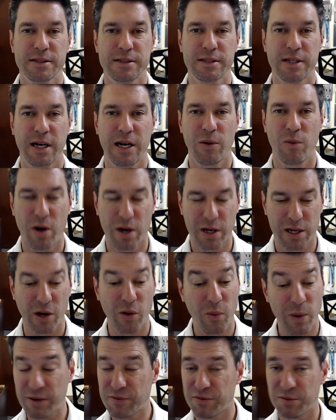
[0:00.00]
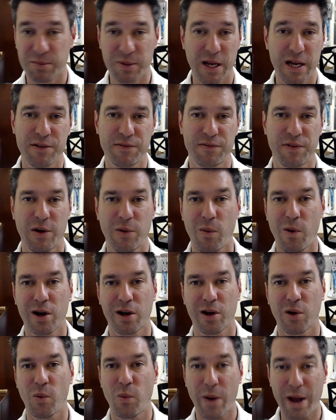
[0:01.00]
I walk away from life. I walk
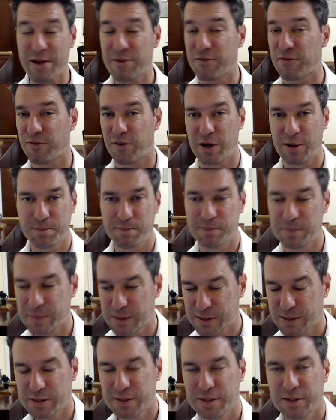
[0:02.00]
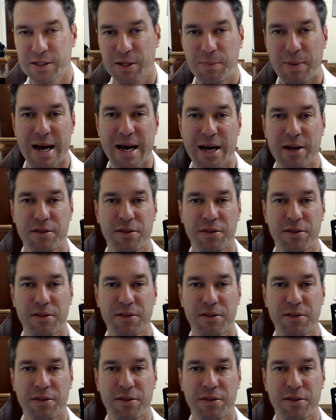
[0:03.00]
away from the path